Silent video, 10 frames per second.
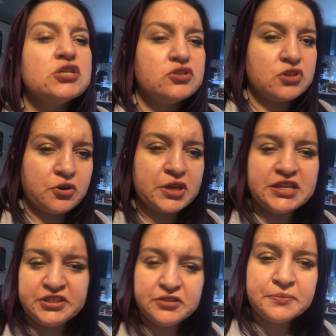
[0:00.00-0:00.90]
So
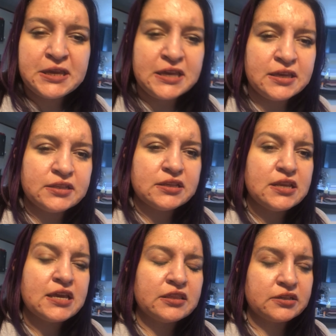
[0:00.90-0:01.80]
he took me in.
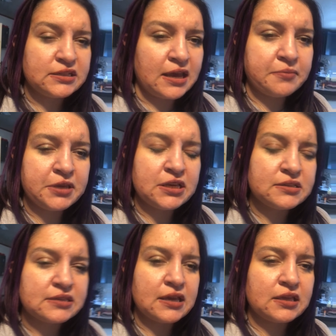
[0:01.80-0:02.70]
He looked at me. He
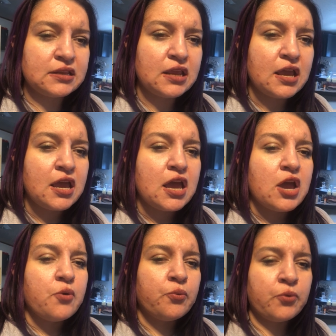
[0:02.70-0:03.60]
said,
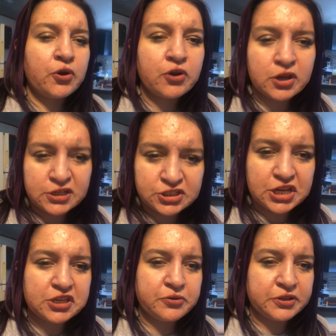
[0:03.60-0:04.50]
we're going to
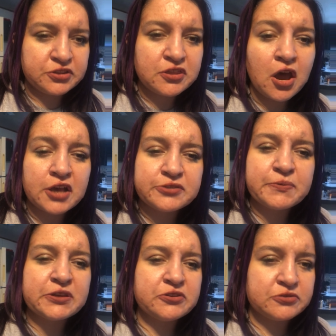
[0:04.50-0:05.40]
take you into the
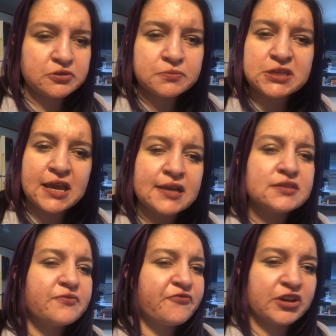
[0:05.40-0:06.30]
hospital, do some
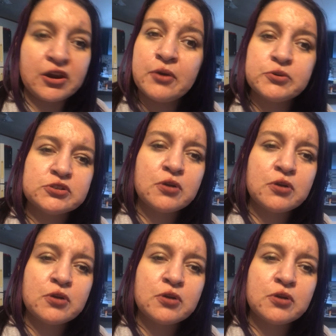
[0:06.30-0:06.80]
tests, figure out what's